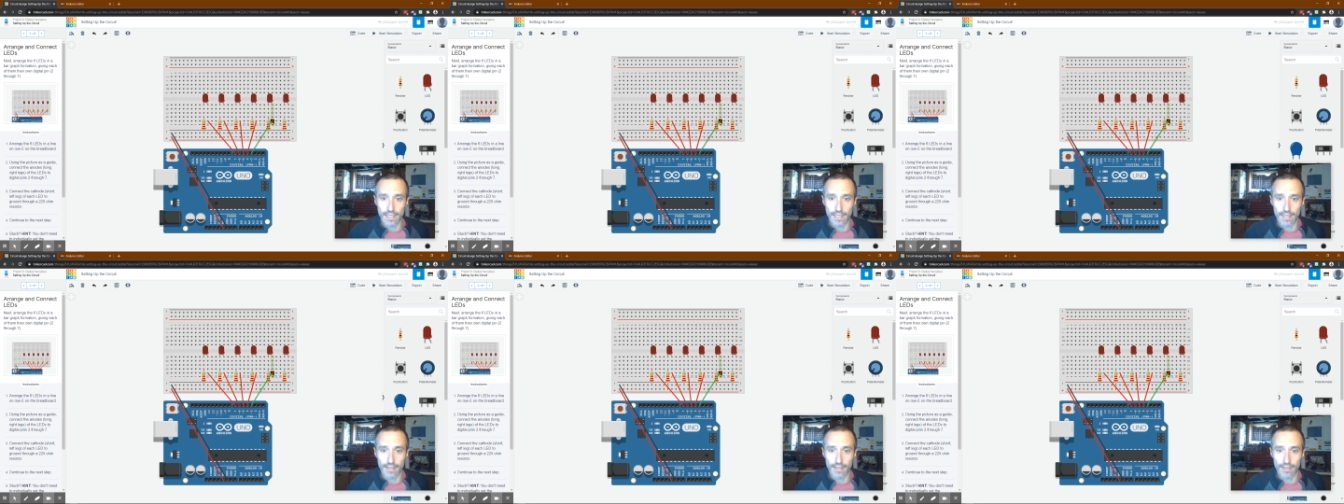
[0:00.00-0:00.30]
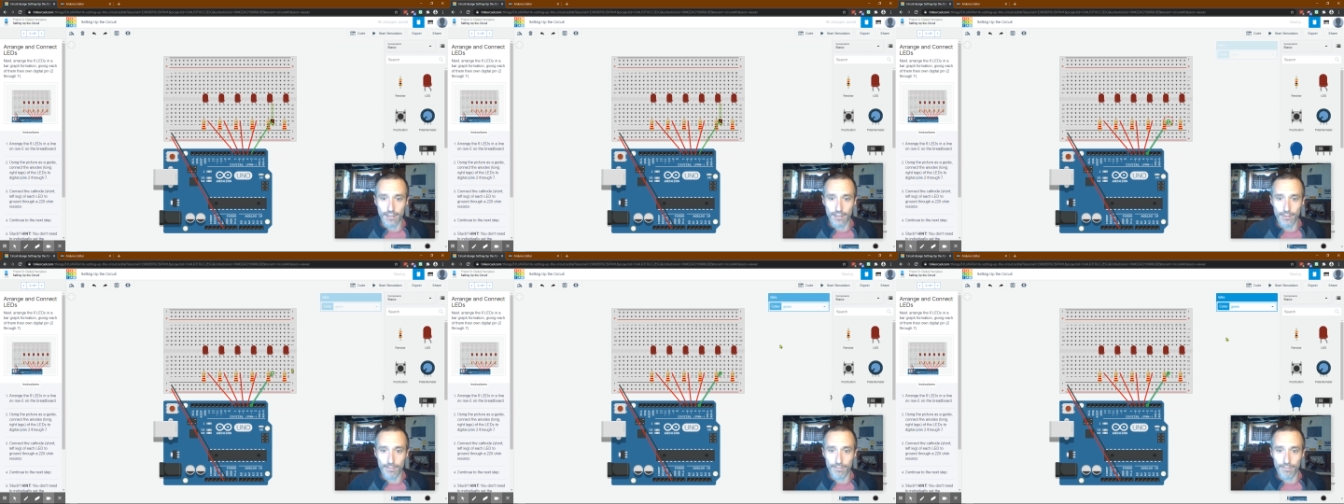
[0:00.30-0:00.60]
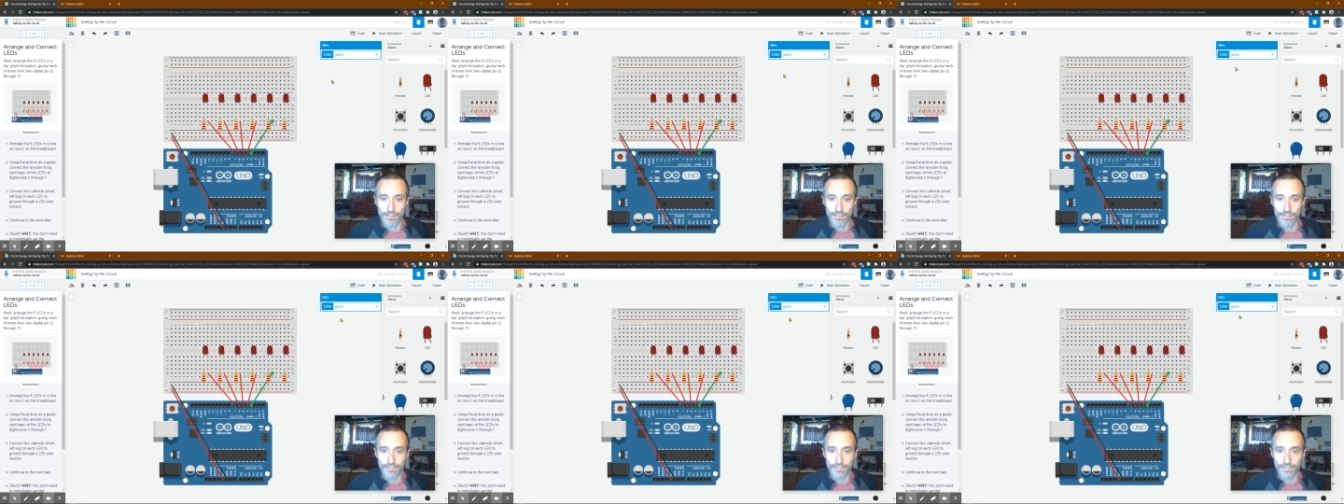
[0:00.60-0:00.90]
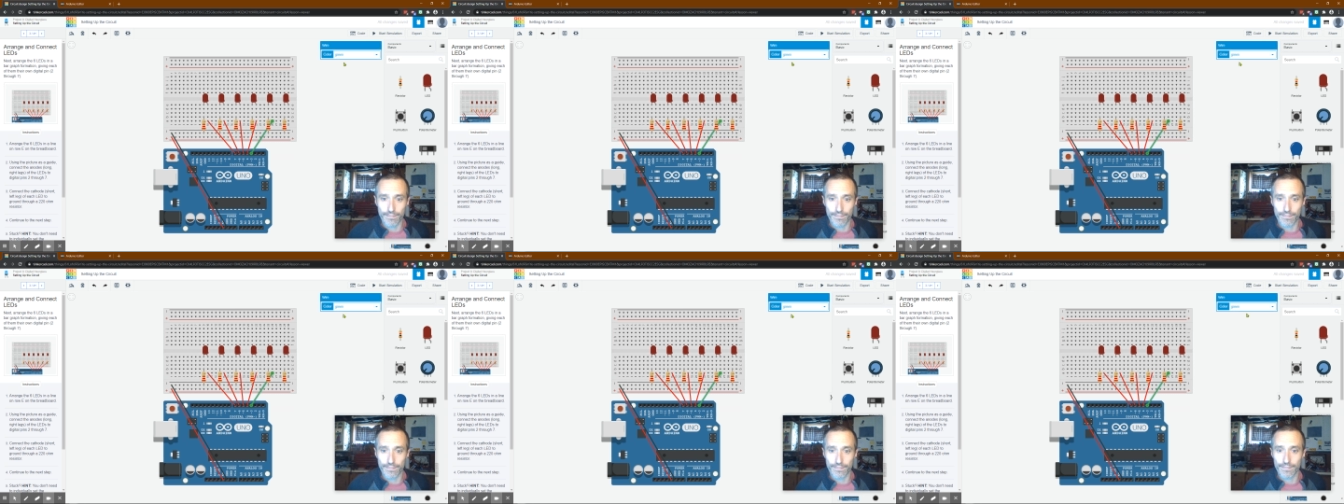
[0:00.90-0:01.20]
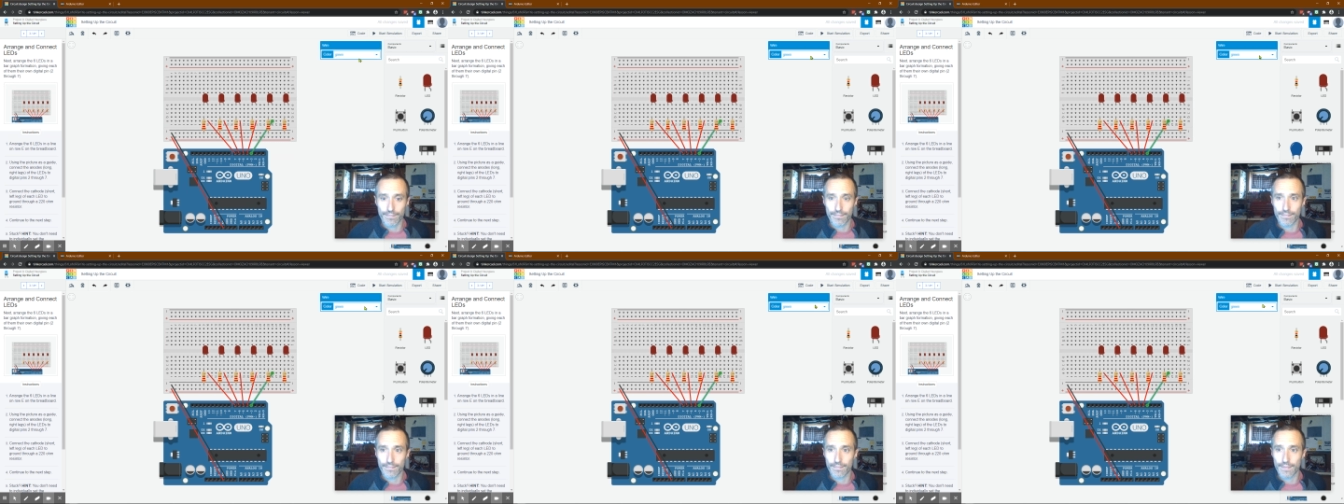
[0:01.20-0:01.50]
Um,
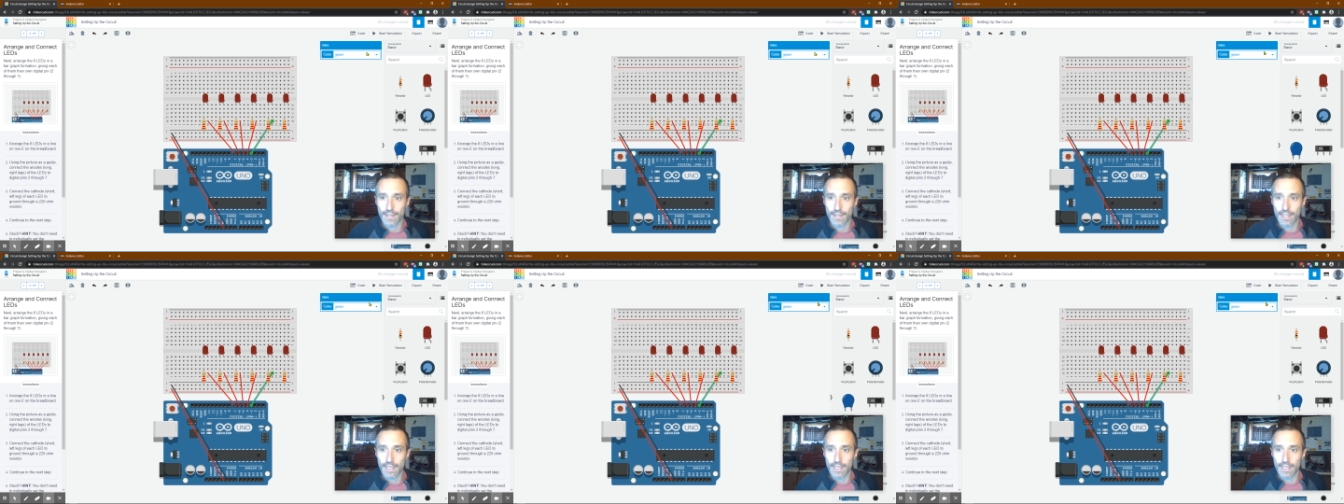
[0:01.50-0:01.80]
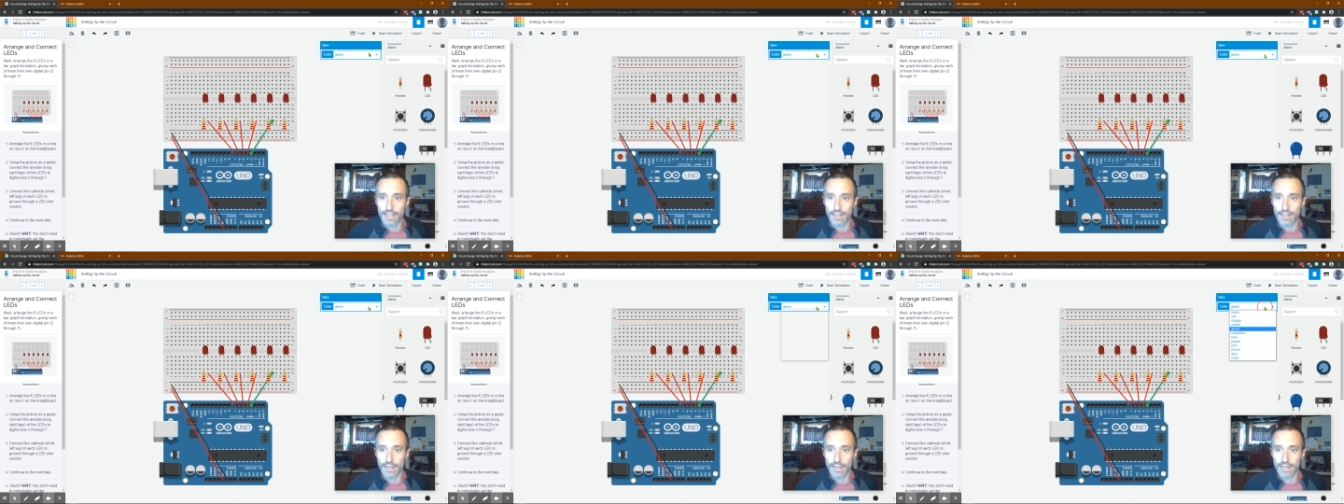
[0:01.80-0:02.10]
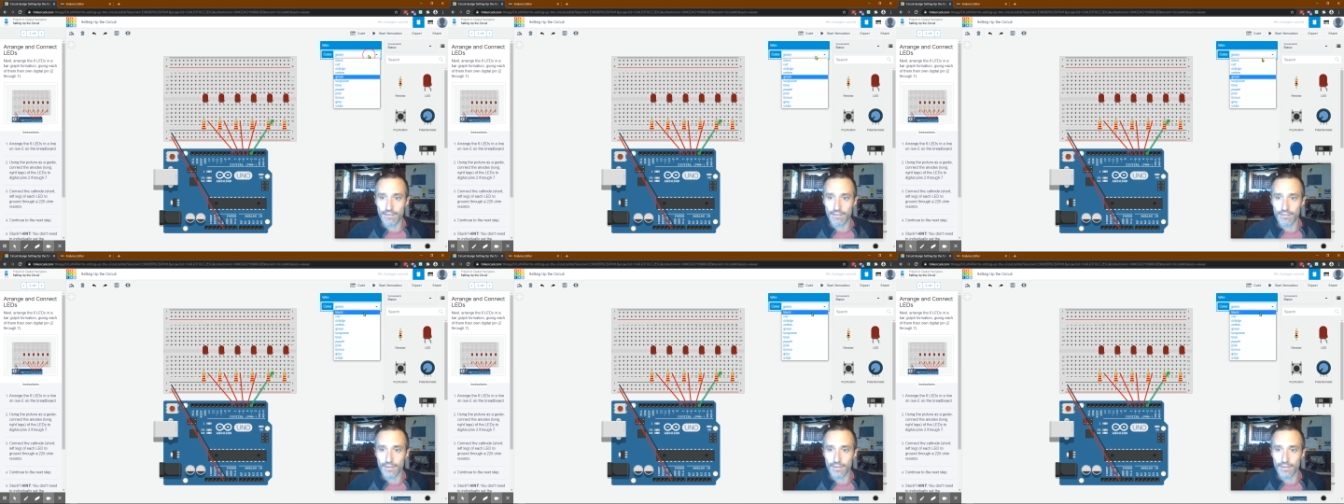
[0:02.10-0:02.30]
I